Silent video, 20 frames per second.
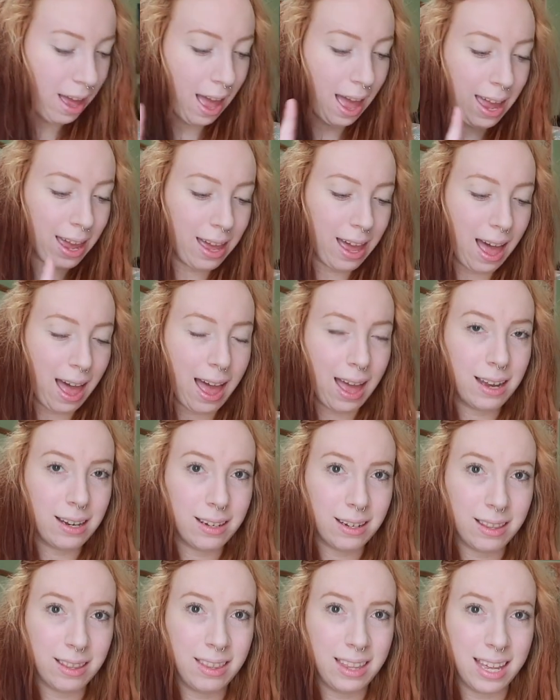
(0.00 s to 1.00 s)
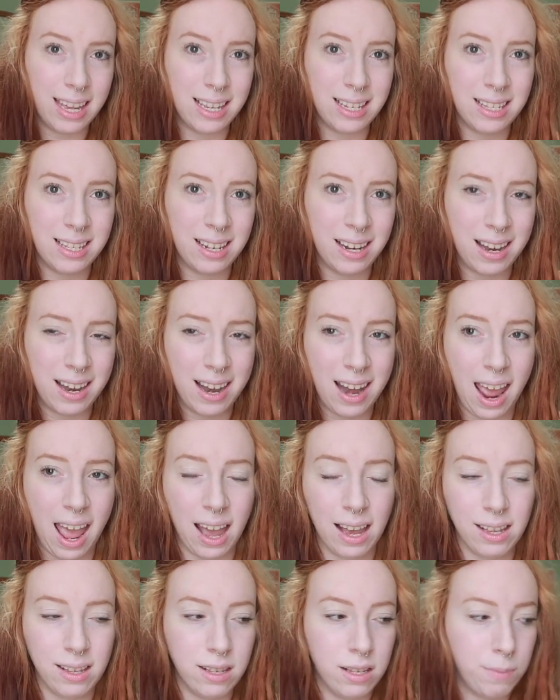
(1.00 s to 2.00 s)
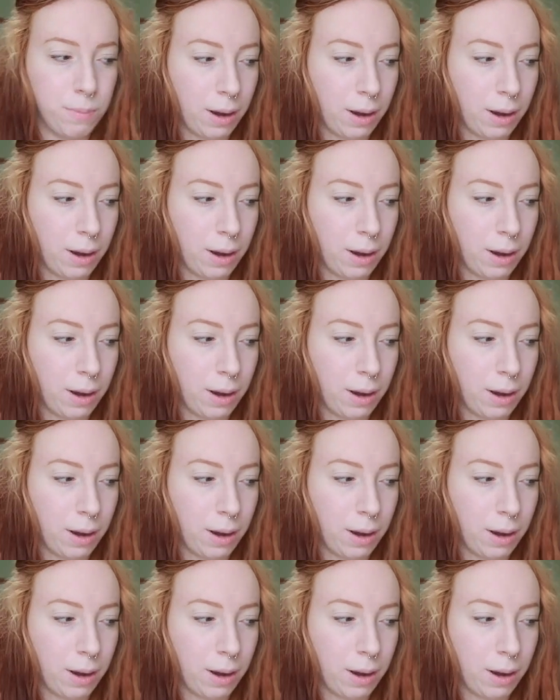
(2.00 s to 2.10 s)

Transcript: I got this next,